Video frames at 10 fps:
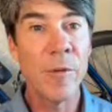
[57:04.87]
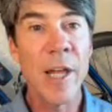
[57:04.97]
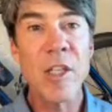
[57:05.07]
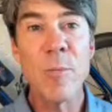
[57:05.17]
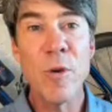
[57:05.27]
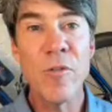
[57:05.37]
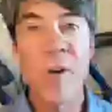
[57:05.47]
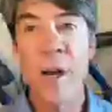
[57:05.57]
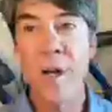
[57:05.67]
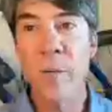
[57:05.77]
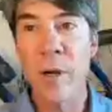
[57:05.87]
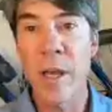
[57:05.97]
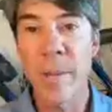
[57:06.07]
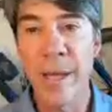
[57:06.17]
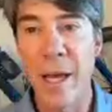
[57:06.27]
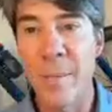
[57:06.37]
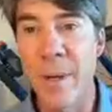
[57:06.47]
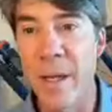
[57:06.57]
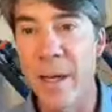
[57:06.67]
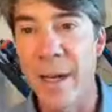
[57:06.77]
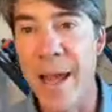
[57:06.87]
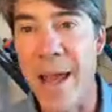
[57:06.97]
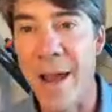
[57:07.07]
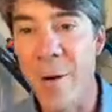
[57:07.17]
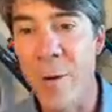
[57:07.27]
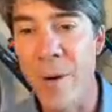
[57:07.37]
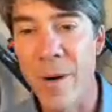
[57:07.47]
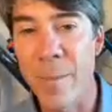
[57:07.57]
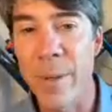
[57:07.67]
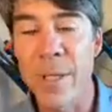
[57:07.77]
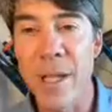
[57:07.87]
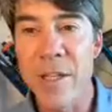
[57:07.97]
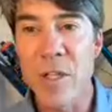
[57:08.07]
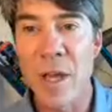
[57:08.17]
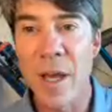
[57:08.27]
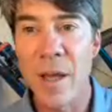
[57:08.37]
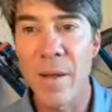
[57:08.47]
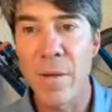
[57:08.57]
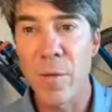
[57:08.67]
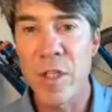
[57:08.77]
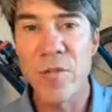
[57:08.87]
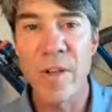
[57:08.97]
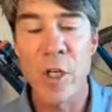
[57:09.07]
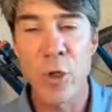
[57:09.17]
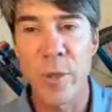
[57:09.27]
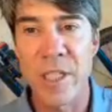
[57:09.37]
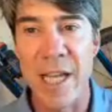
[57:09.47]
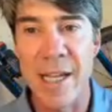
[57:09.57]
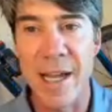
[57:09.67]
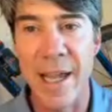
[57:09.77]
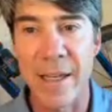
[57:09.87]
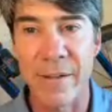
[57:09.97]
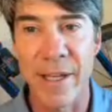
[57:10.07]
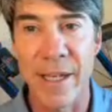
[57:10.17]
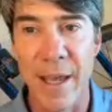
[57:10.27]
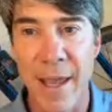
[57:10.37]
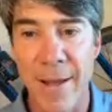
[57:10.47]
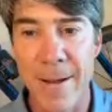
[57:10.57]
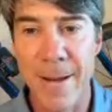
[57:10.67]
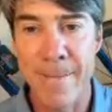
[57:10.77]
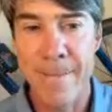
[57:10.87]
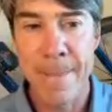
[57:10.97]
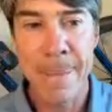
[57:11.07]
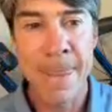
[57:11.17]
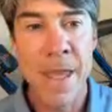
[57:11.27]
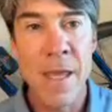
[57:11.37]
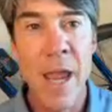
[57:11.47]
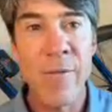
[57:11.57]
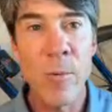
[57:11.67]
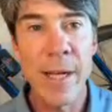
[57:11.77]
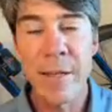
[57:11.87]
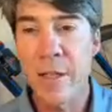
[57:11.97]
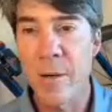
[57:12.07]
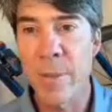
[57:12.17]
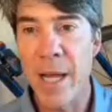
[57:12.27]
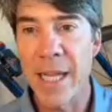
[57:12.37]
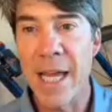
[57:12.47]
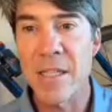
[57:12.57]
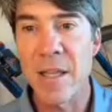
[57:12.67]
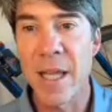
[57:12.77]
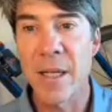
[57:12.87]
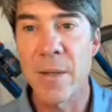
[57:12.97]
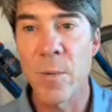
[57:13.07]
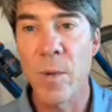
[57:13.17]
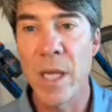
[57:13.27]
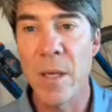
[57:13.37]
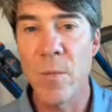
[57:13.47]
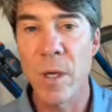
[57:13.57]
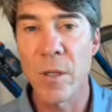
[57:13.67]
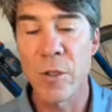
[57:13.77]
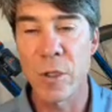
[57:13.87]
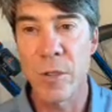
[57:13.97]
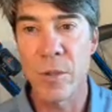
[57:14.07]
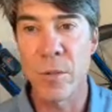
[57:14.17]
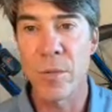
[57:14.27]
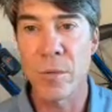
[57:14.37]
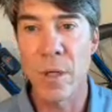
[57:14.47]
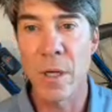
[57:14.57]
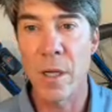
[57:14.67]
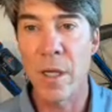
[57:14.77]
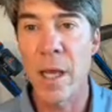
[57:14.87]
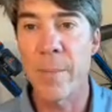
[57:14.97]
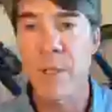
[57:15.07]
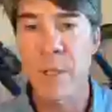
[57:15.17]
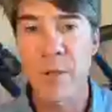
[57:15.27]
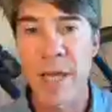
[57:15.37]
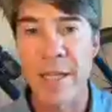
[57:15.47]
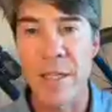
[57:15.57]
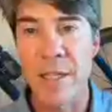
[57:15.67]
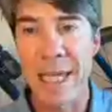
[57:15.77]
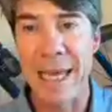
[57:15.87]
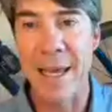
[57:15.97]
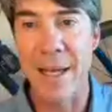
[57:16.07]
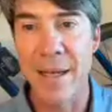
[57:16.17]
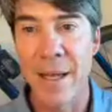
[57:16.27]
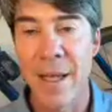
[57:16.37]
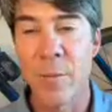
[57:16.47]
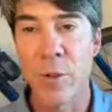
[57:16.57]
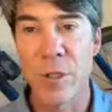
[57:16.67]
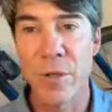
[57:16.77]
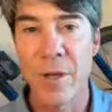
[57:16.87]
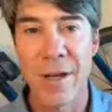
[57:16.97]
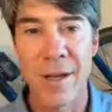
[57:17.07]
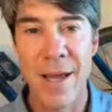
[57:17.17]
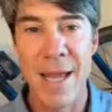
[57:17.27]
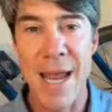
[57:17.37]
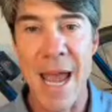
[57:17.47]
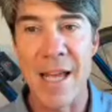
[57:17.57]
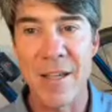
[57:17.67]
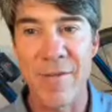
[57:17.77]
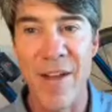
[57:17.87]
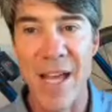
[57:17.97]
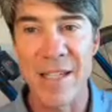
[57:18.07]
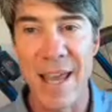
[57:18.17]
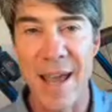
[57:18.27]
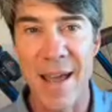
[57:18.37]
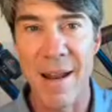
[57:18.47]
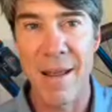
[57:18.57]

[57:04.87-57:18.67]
let's move on. We're coming up on an hour, but let's, uh, let's finish with data handling. And, um, everyone out there in podcast land, we will do a uh, episode like this again. We'll do uh, an ask a FasCat